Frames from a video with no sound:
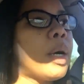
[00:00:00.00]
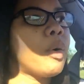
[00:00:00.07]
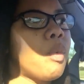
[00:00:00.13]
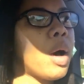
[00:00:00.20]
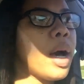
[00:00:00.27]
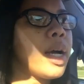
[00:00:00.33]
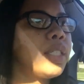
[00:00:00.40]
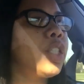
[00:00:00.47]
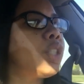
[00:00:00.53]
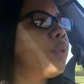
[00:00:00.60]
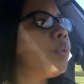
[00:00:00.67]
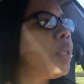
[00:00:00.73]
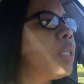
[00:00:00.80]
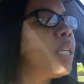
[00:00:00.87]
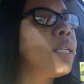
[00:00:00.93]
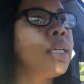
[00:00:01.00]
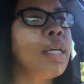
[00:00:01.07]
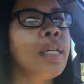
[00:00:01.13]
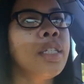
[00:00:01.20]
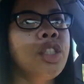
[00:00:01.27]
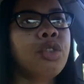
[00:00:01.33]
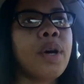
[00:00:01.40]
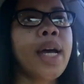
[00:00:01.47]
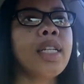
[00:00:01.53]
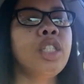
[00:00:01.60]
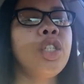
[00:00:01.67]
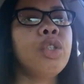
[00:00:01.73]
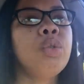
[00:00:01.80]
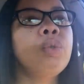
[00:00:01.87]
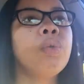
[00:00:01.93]
my watch, tried
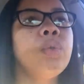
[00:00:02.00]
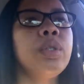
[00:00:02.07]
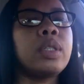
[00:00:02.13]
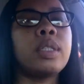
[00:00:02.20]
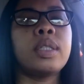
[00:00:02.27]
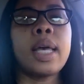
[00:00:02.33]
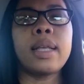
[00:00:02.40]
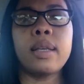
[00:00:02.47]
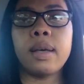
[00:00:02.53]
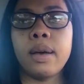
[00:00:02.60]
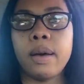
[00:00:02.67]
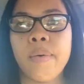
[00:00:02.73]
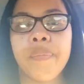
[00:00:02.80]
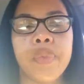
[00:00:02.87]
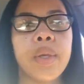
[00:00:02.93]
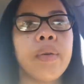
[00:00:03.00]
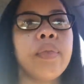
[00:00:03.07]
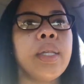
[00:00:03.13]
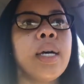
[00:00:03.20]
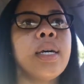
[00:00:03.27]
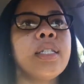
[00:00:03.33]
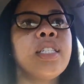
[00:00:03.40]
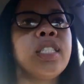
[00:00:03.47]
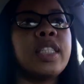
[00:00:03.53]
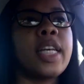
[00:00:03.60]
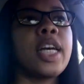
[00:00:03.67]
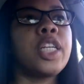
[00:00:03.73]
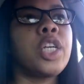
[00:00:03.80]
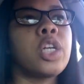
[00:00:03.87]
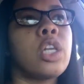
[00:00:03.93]
to set up the
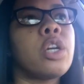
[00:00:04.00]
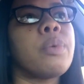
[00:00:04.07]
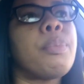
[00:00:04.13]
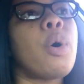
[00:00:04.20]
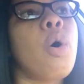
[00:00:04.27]
cellular